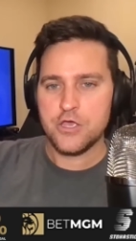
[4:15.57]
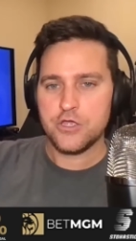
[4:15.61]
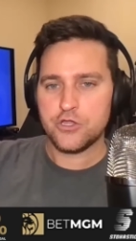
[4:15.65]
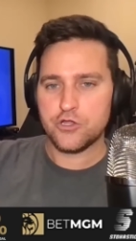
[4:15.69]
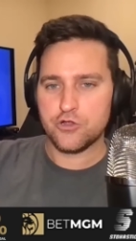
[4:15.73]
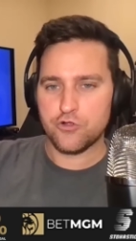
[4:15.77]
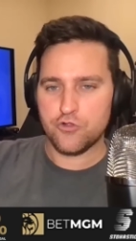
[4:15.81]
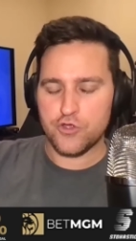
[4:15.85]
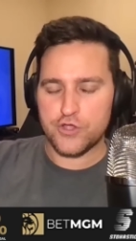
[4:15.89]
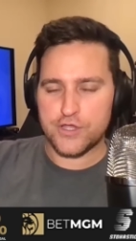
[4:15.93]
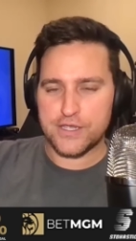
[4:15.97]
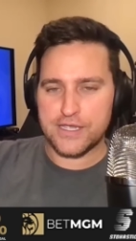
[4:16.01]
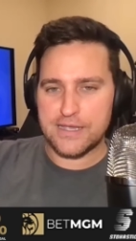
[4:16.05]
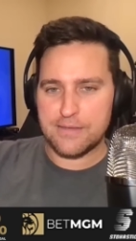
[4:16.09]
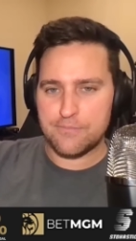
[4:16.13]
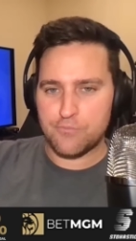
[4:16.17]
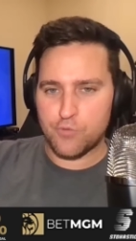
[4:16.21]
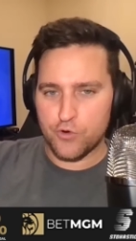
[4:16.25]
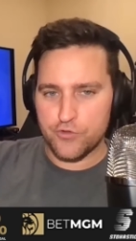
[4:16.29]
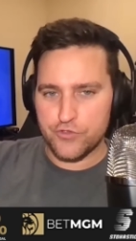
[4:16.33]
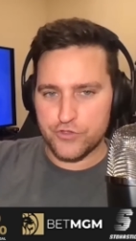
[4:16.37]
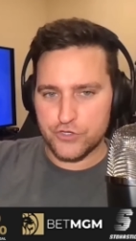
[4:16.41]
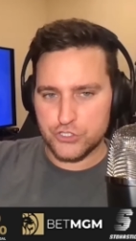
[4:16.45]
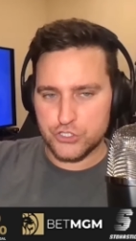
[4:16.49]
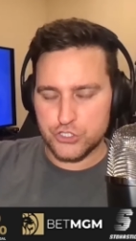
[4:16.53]
you're looking at
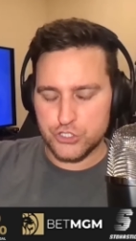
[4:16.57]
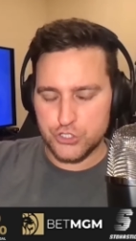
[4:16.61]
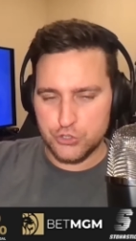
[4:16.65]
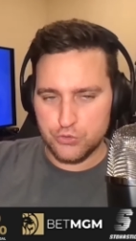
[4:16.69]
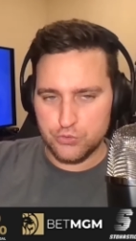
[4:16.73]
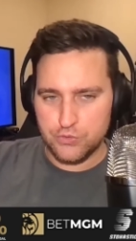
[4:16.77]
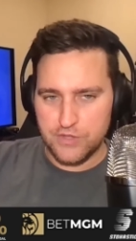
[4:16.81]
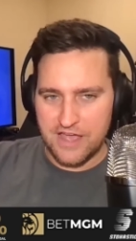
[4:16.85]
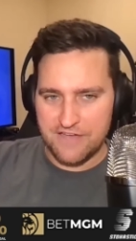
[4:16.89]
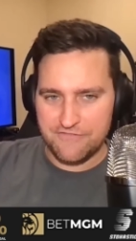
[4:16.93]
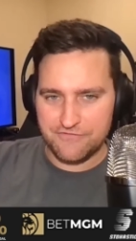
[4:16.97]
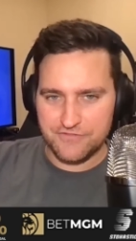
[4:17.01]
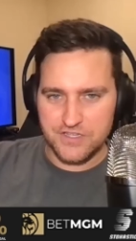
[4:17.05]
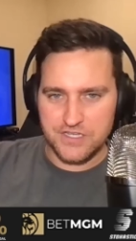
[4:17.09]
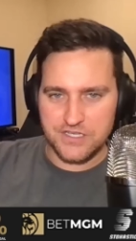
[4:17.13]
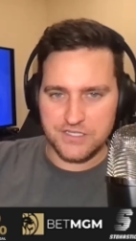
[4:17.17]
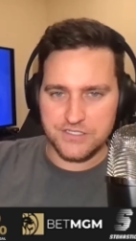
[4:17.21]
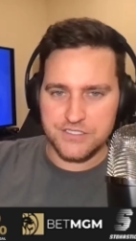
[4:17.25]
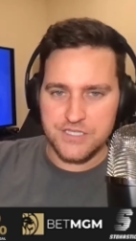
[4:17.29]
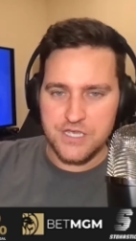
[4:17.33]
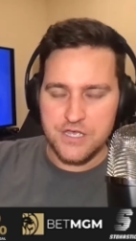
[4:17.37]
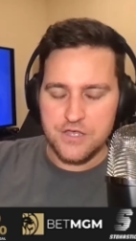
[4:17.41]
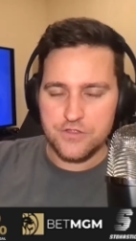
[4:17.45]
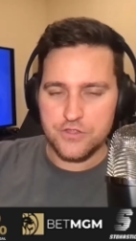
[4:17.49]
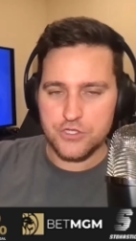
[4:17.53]
more than two
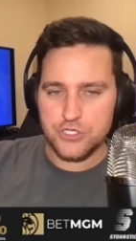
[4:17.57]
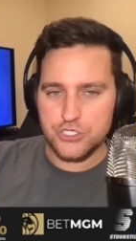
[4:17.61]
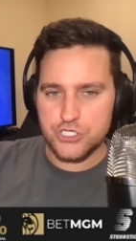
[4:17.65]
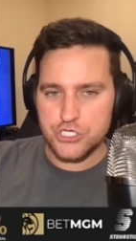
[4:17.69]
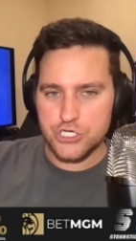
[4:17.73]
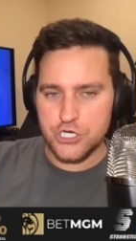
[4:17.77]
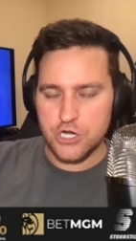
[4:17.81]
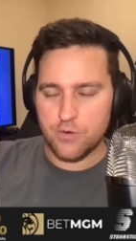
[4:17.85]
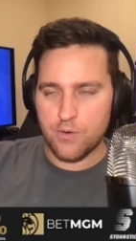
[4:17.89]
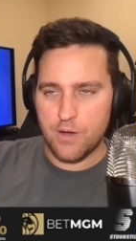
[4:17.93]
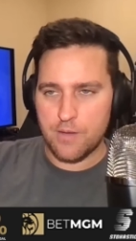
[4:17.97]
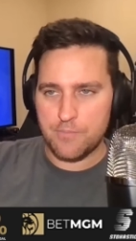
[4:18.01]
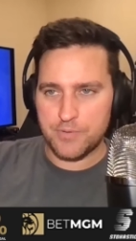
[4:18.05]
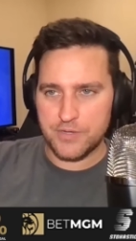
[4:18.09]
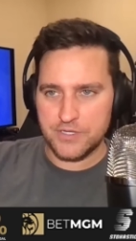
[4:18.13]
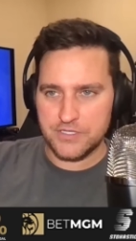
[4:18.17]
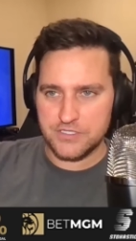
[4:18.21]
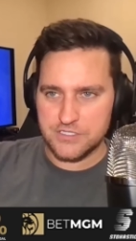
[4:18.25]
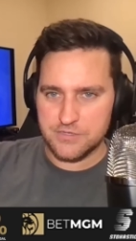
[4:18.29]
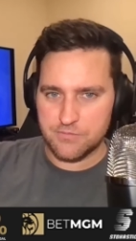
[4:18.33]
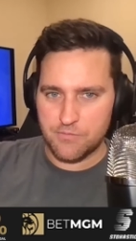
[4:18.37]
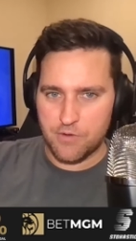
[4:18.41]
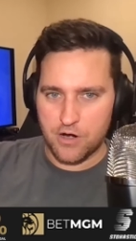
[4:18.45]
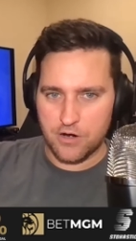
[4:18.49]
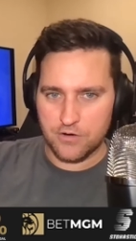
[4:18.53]
lefties that show up in
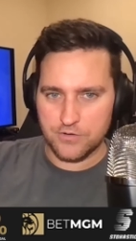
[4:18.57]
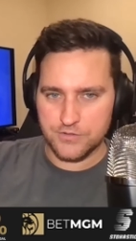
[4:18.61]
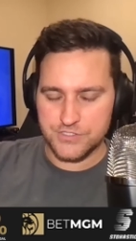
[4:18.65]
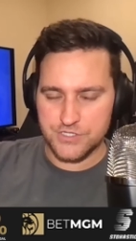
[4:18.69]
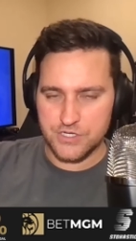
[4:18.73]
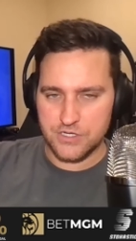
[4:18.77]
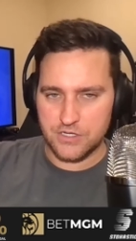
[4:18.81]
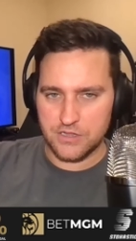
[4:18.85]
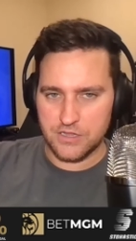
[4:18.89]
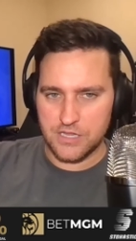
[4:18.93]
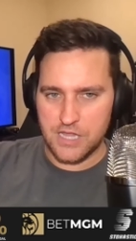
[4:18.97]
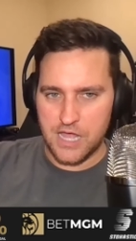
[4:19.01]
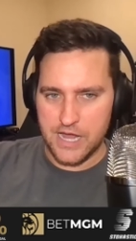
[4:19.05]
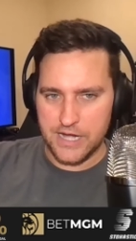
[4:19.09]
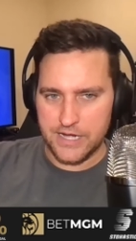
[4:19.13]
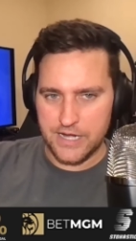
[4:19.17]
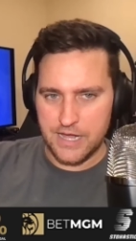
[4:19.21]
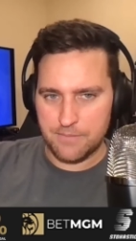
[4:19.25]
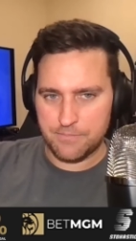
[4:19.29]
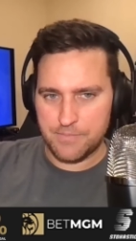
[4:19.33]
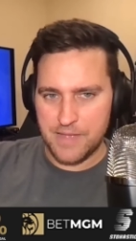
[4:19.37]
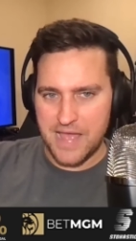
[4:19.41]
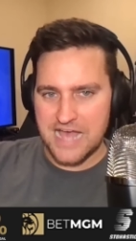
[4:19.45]
tomorrow's lineup.